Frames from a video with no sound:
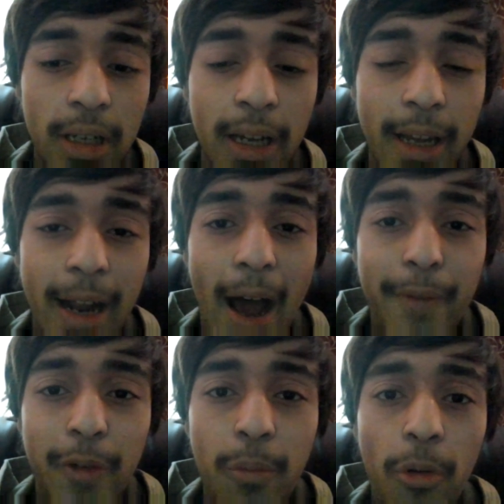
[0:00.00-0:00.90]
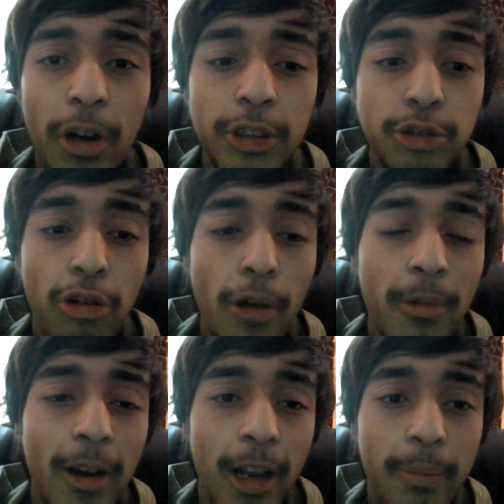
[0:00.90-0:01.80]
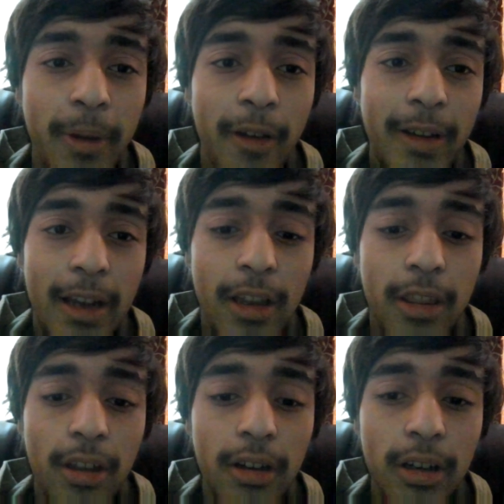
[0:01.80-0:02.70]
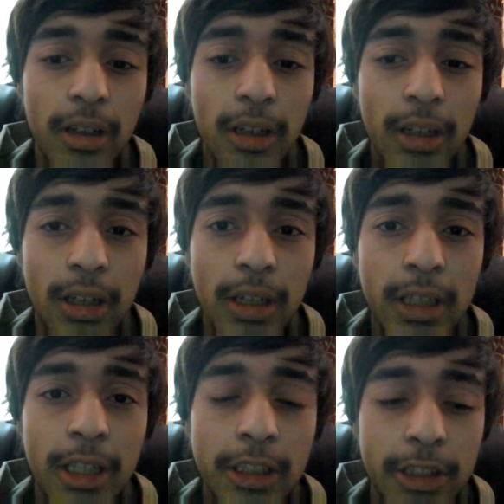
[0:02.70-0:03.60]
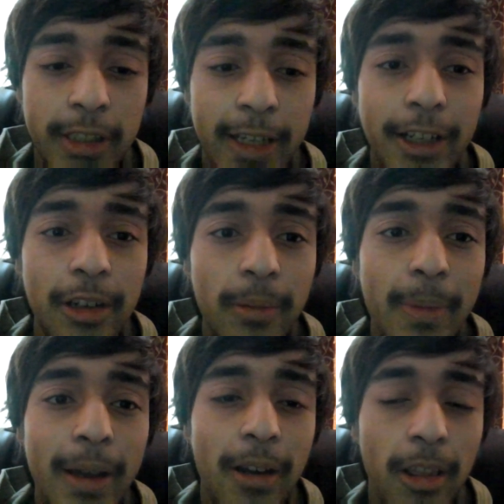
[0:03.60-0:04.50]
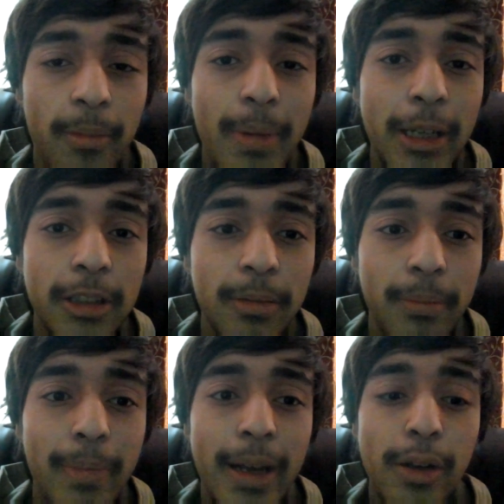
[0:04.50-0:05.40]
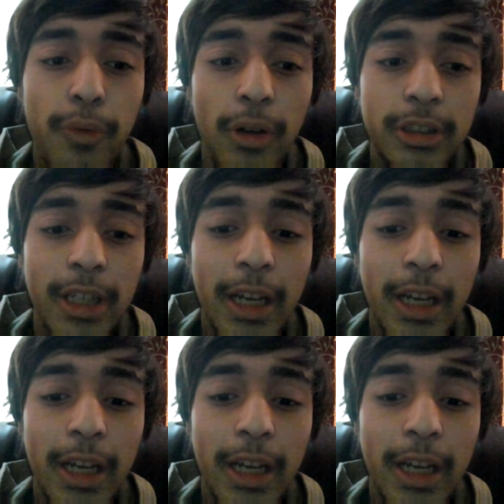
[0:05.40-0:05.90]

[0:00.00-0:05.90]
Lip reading: and have a more enjoyable experience. Together, me and Smith made the front